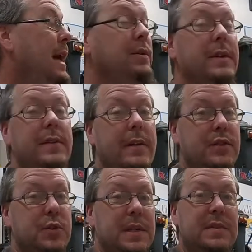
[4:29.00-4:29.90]
I don't even
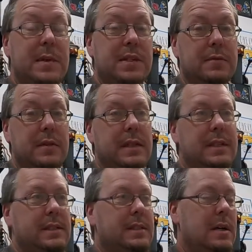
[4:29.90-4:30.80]
have a transmission for
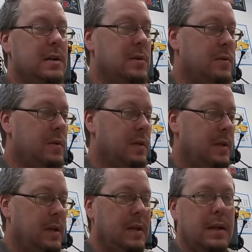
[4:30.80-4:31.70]
this. So,
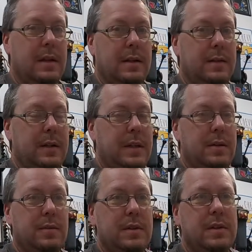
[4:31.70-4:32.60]
you
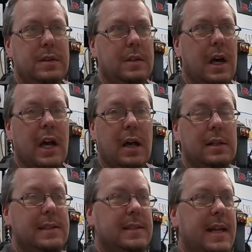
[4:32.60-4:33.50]
know, a
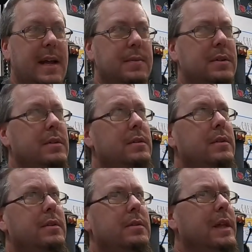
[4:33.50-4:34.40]
Collins adapter,
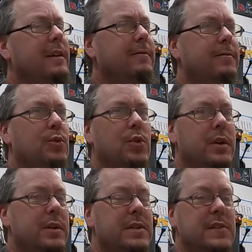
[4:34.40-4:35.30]
they're like
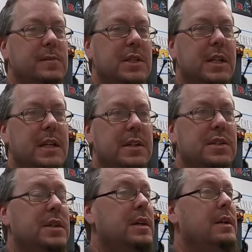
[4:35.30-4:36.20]
400 and some
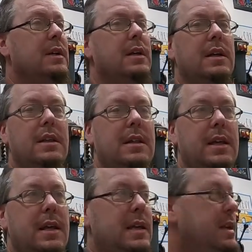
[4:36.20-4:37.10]
change.
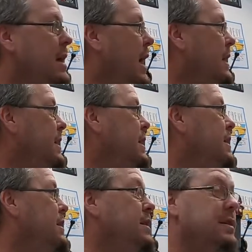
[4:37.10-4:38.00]
Then I
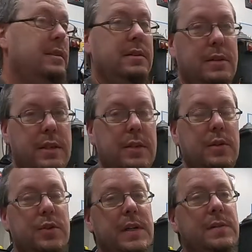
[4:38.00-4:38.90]
need, you
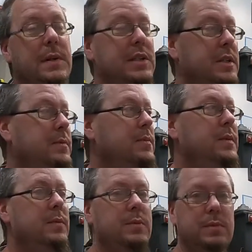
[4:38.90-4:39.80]
know, a transmission,
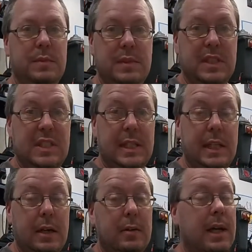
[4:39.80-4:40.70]
a
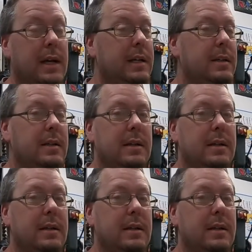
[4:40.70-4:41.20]
CD09.